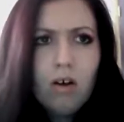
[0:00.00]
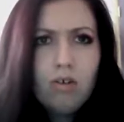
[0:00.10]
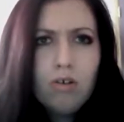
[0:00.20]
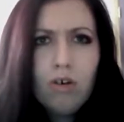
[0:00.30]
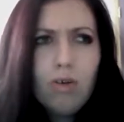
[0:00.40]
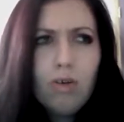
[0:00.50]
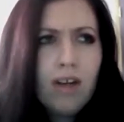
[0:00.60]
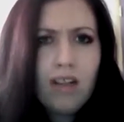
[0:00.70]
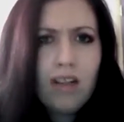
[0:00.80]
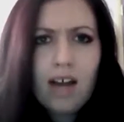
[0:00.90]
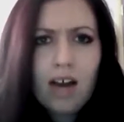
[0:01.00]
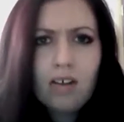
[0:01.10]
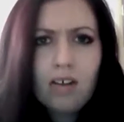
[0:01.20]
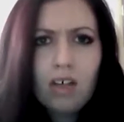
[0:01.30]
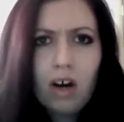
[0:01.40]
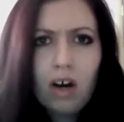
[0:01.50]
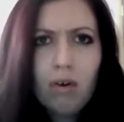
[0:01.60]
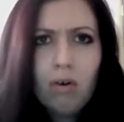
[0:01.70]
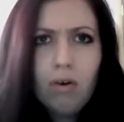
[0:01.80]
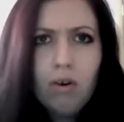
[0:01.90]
sorry where did that character go